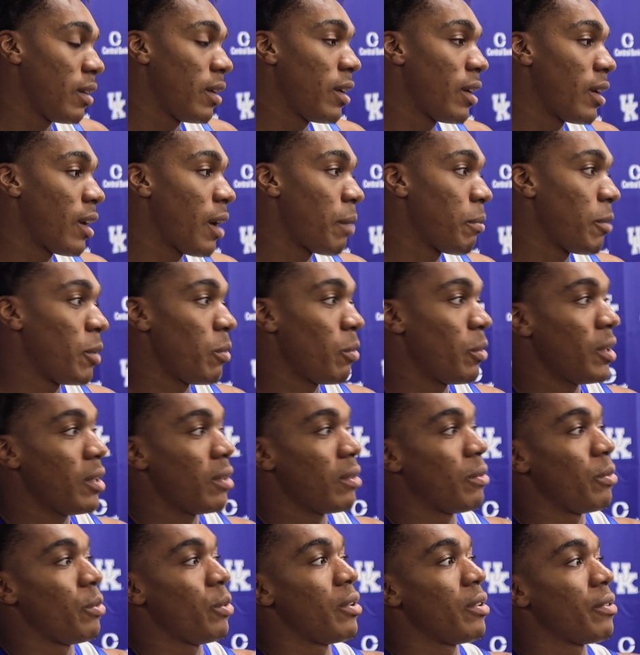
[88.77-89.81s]
Yeah, I mean,
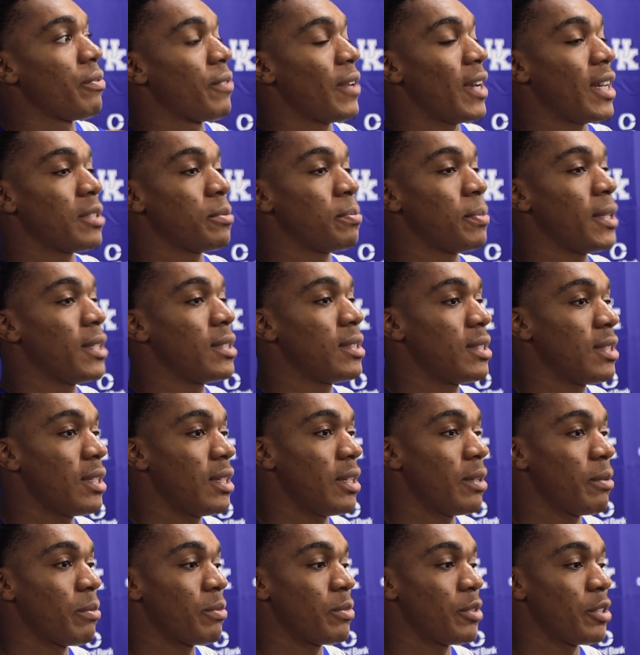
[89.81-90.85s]
we're a fast-paced
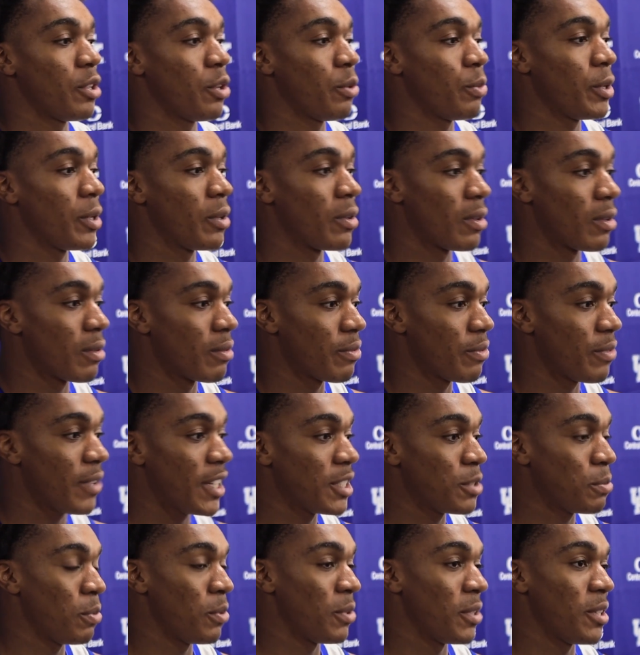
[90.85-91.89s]
team. You know, we got
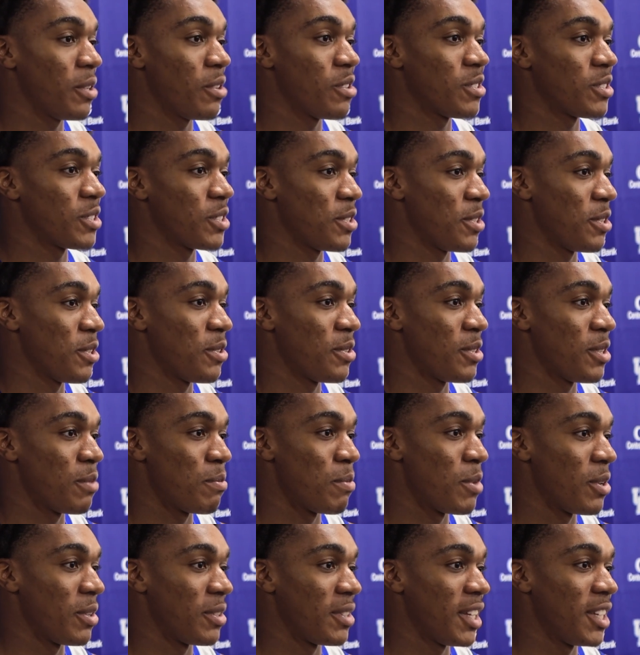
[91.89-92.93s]
fast point guards, Kerr and
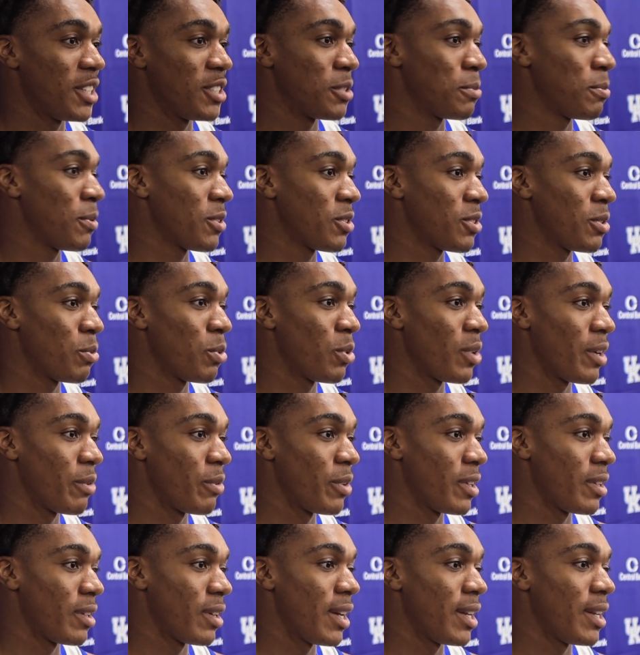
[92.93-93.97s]
Lamont. They just push the ball
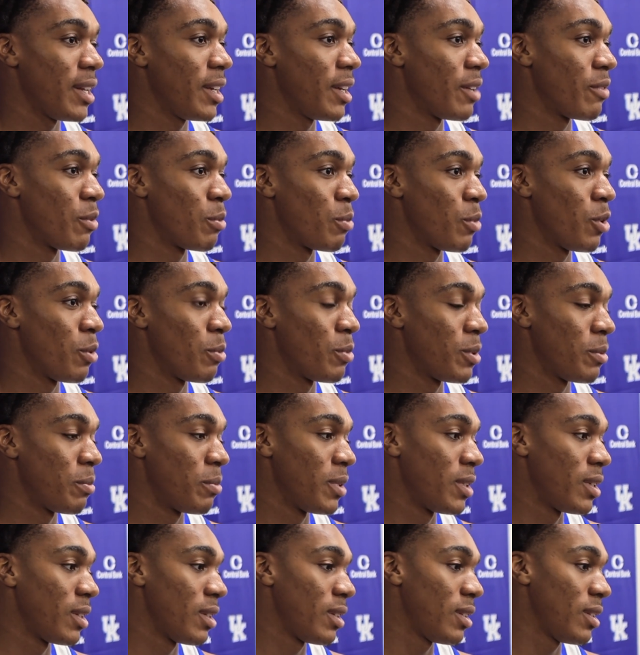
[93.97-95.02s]
every any given moment.
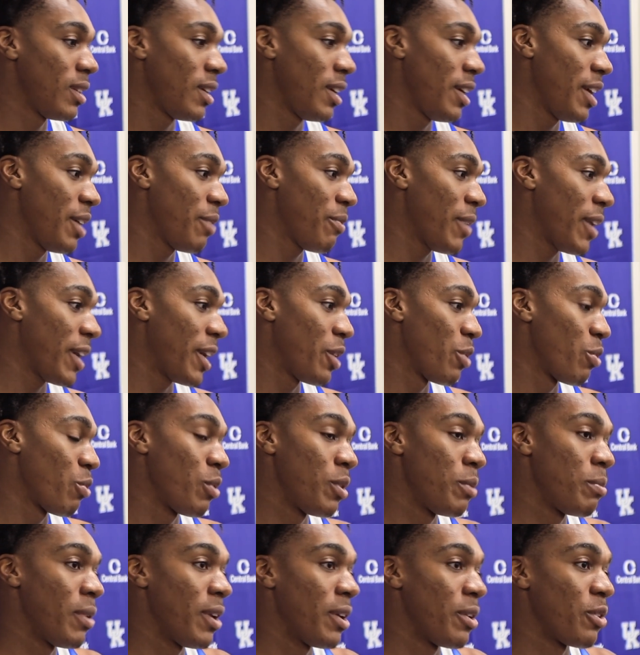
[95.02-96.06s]
But if I get a
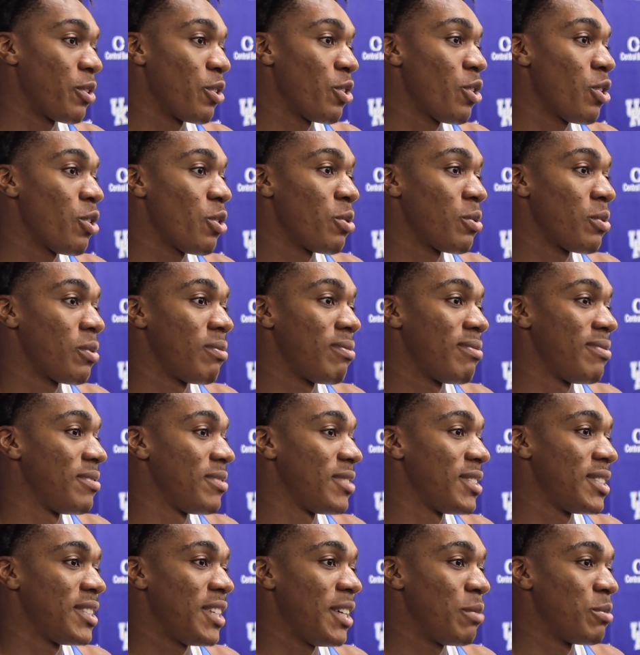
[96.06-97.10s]
rebound and go,
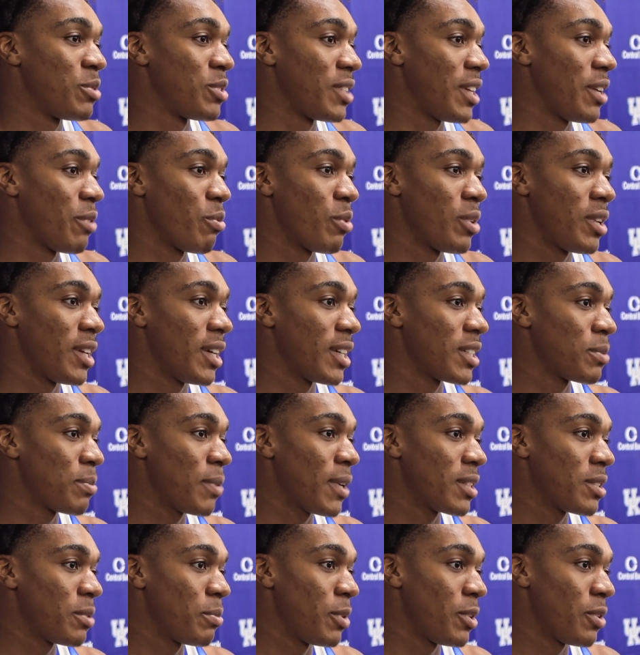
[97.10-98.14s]
the teams ain't really
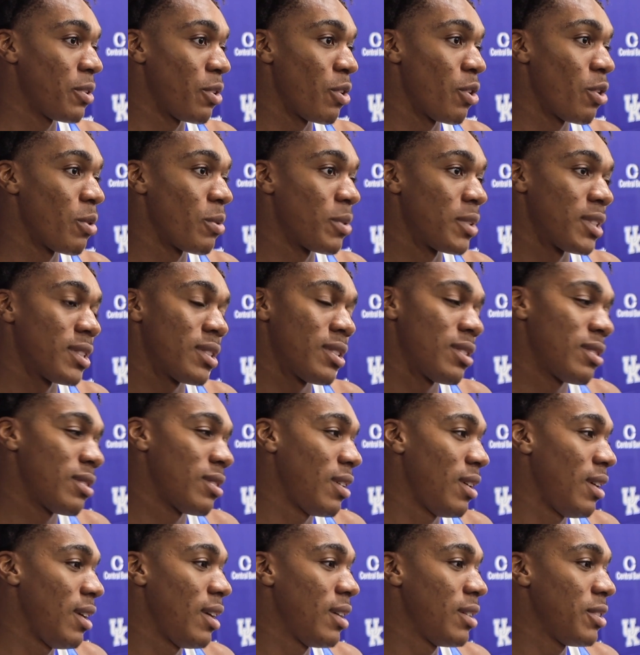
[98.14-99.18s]
expecting me to go. And it's
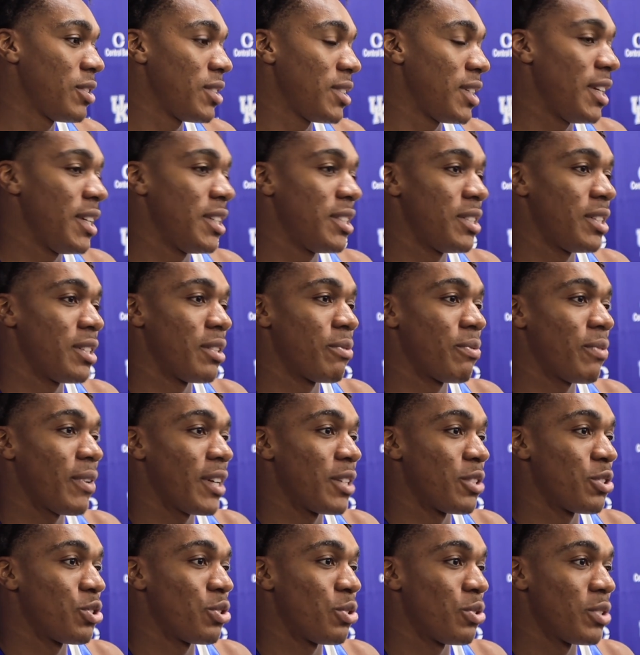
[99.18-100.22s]
just easier to
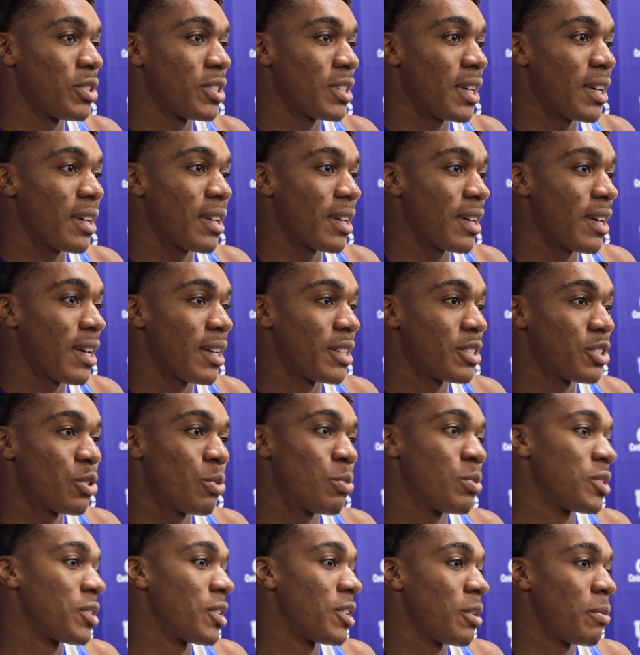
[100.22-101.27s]
find the shooters, kick ahead.
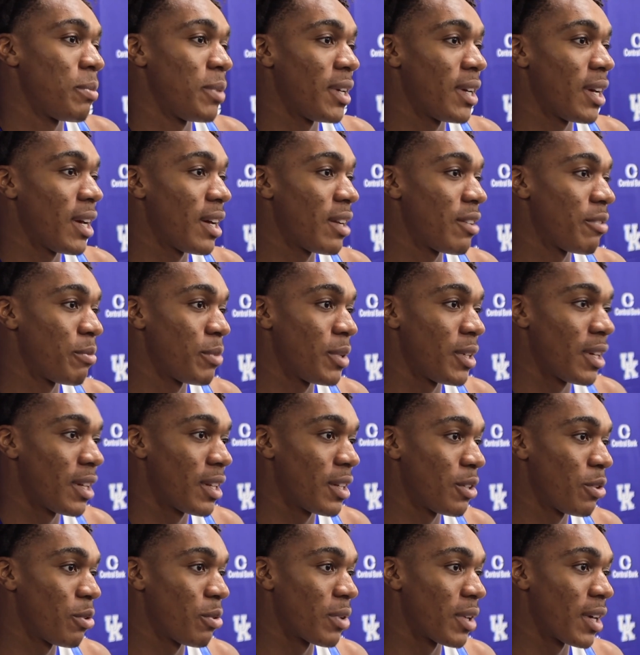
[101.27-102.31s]
Someone's going to be ahead of me. I
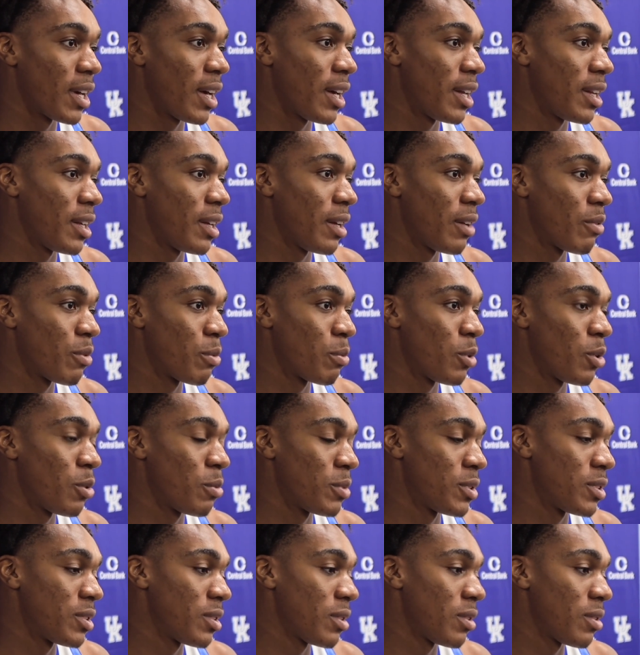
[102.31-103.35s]
don't know that at any given
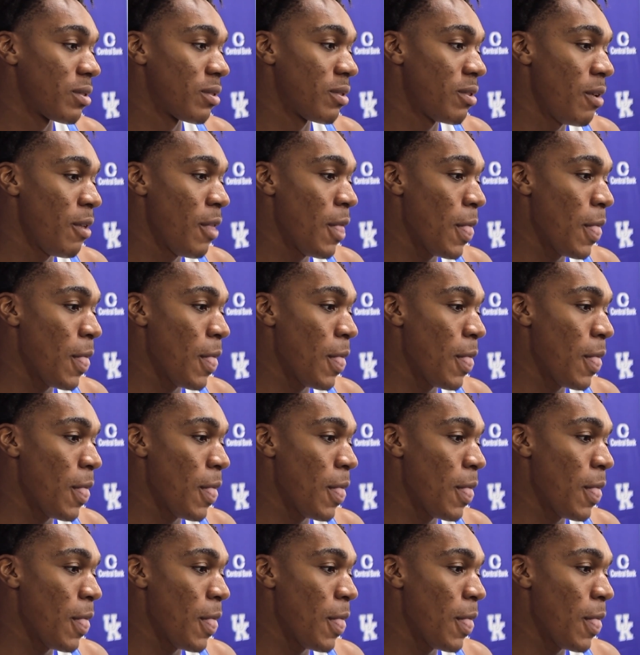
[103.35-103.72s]
moment. So